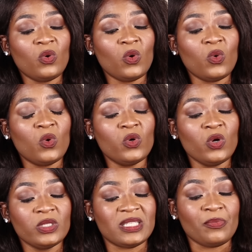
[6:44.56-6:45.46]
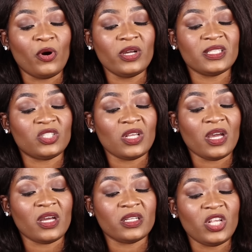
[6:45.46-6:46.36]
Zipo is
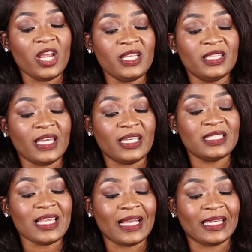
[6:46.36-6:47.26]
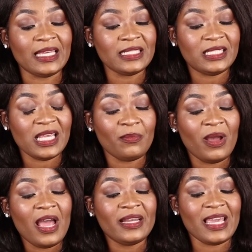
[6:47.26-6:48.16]
uh, turning the kids against
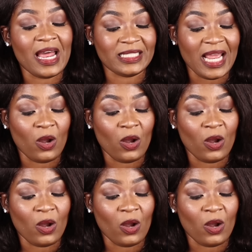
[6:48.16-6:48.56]
him da